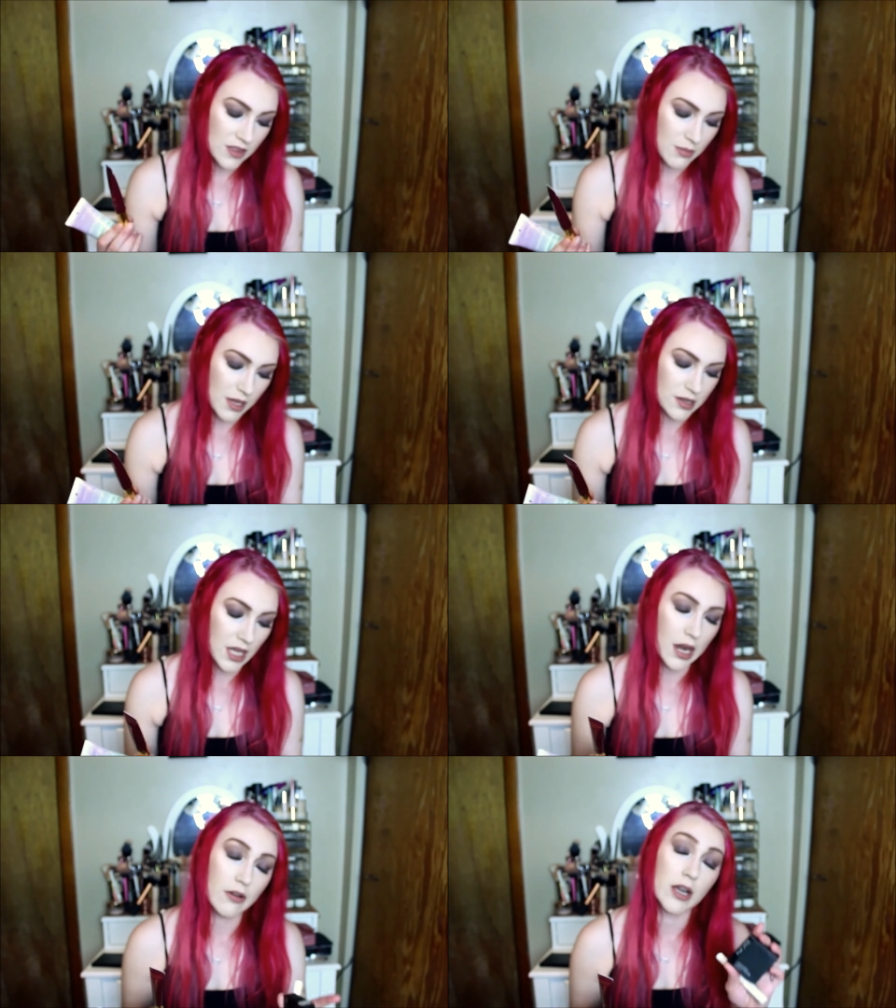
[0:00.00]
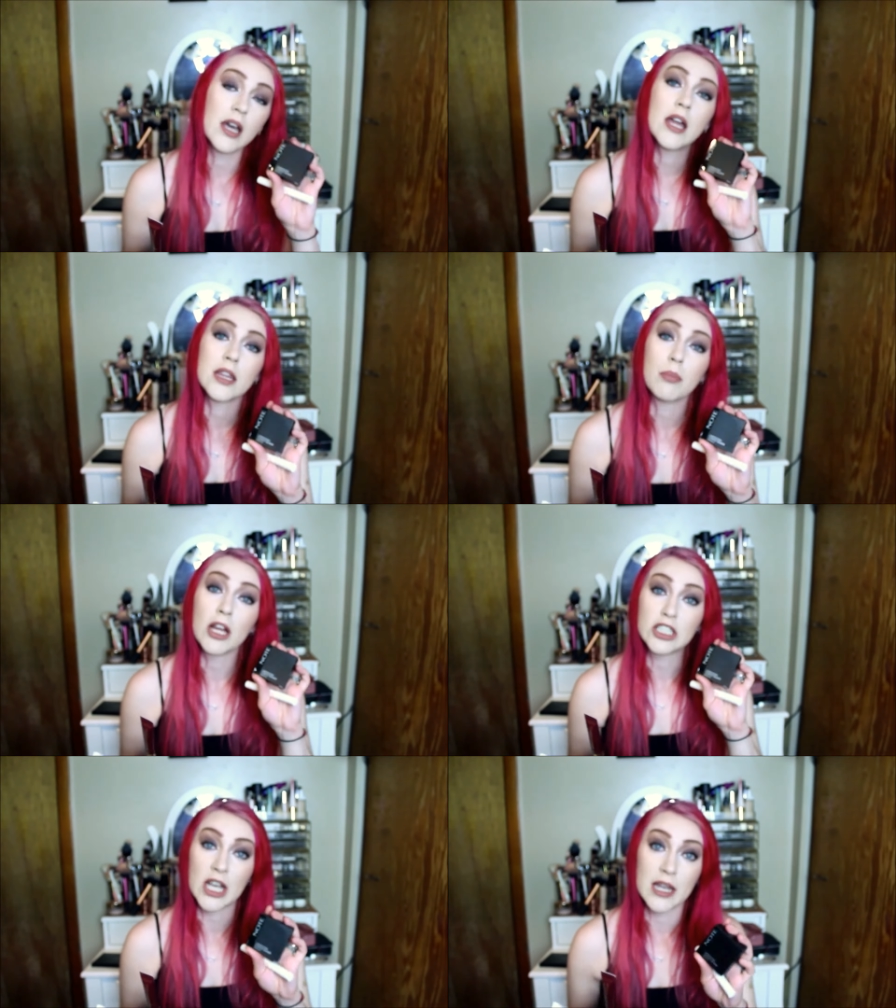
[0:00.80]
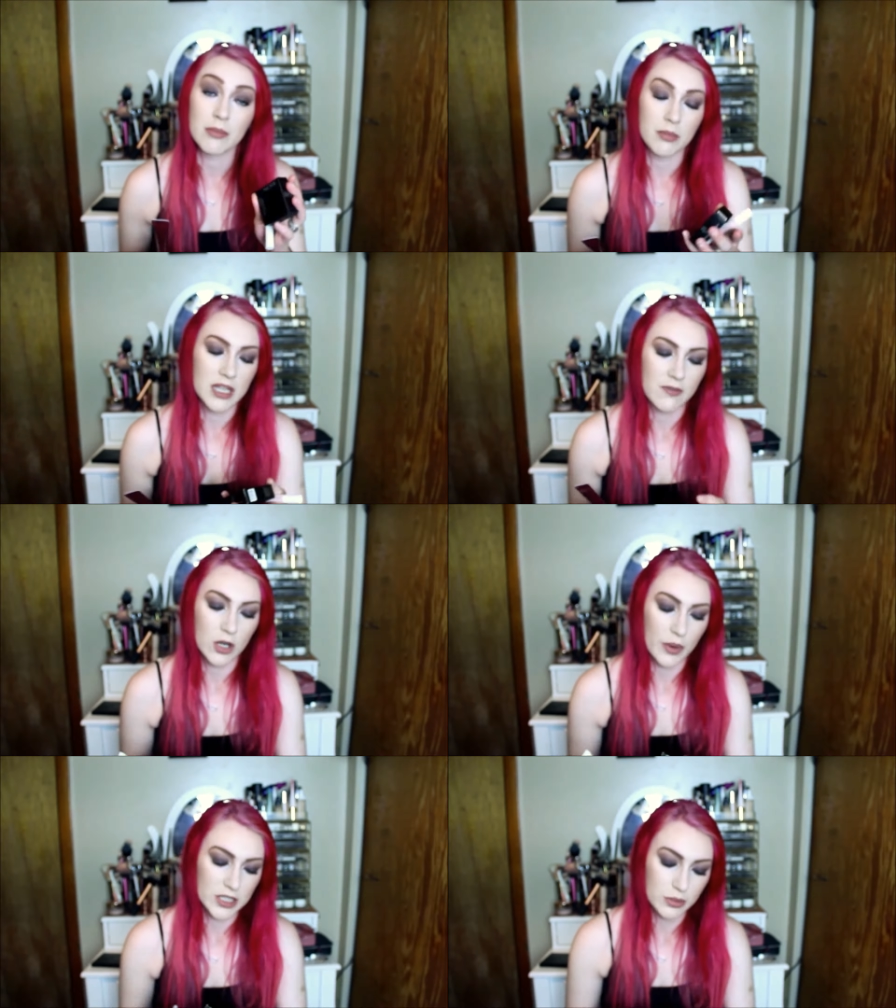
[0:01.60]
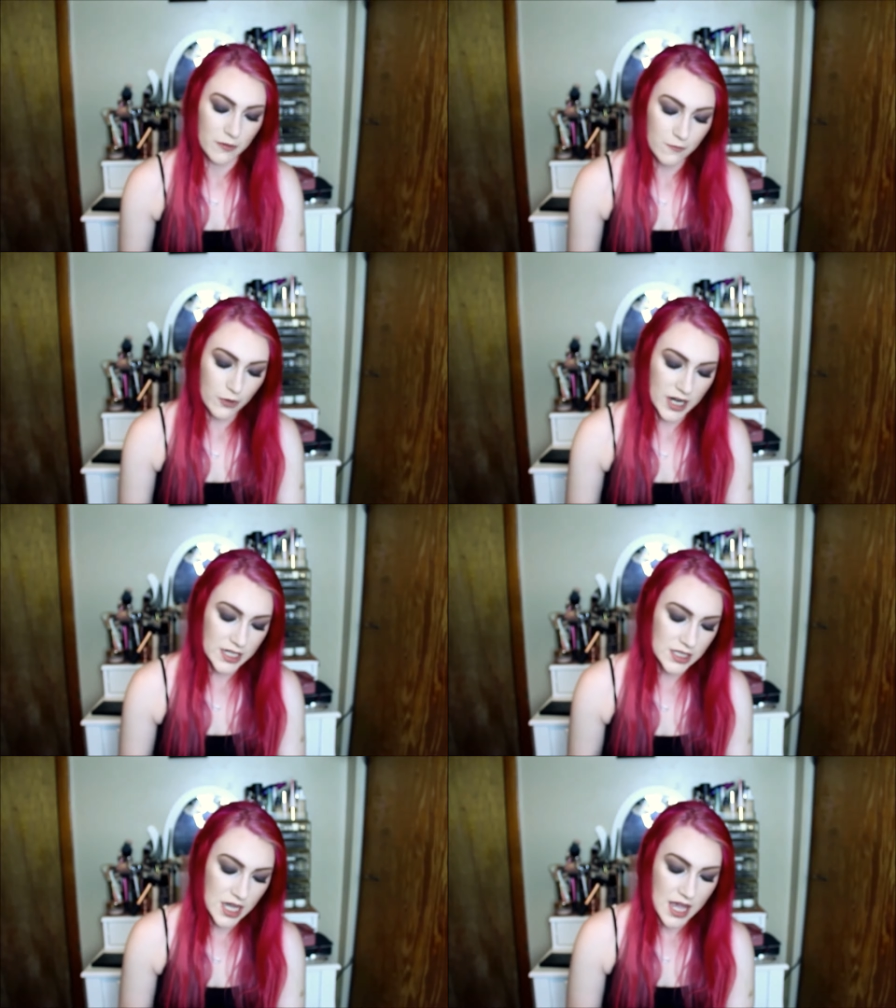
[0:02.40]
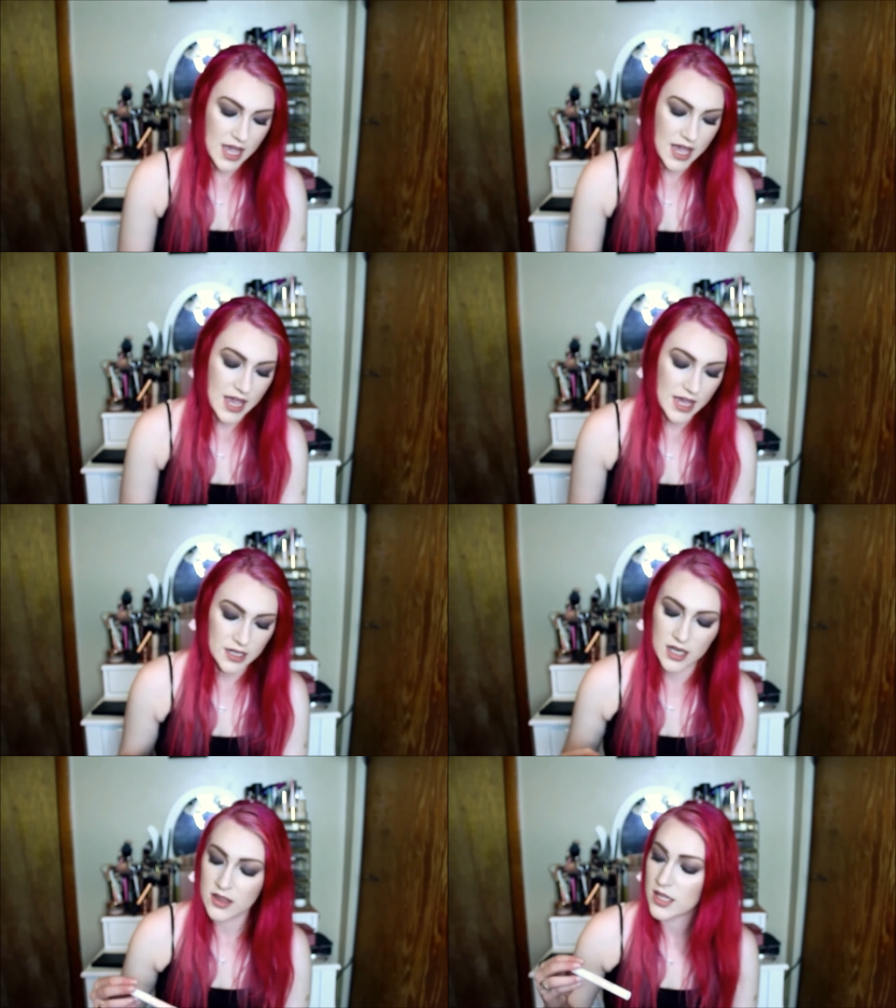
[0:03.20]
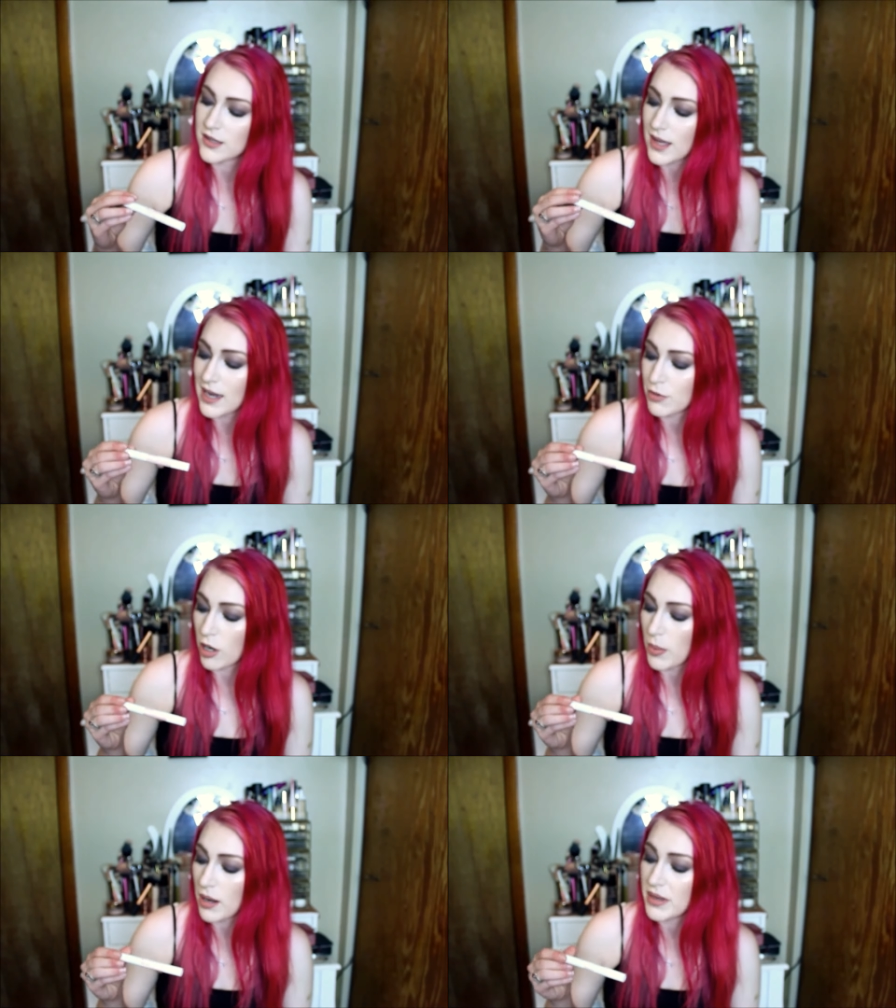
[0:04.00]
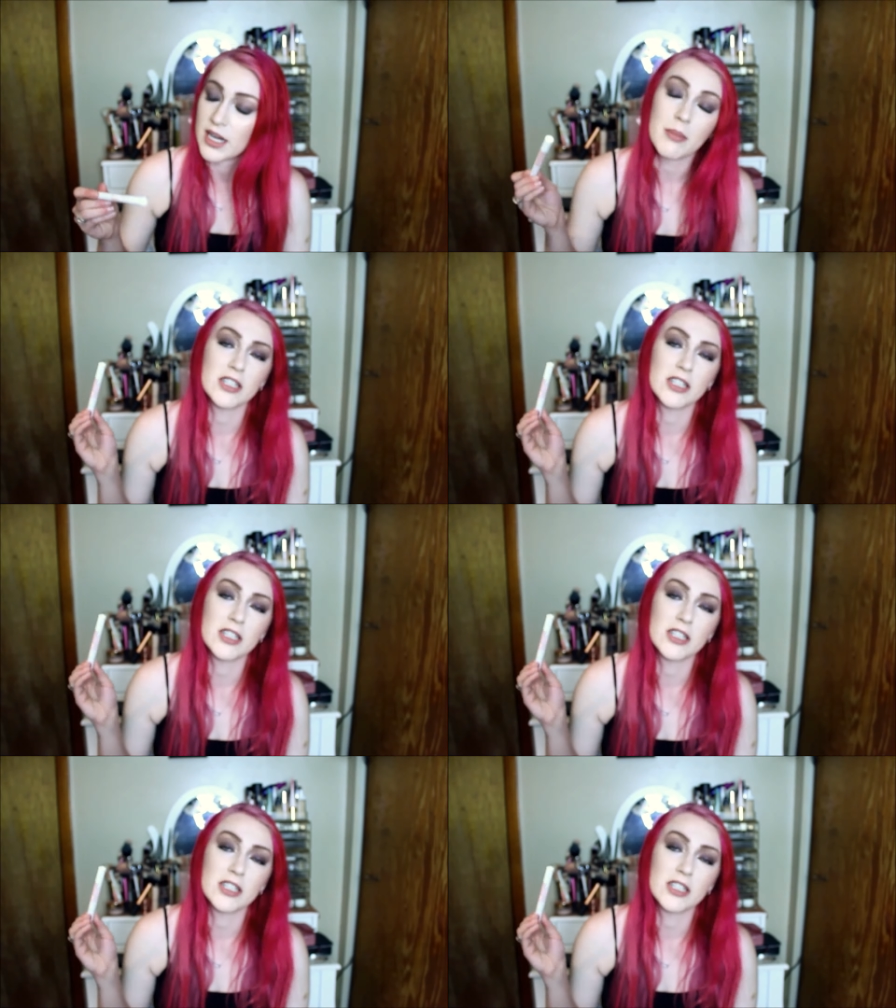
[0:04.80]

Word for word: the mascara, the blush I am going to be giving away to a friend, and this eyebrow pomade.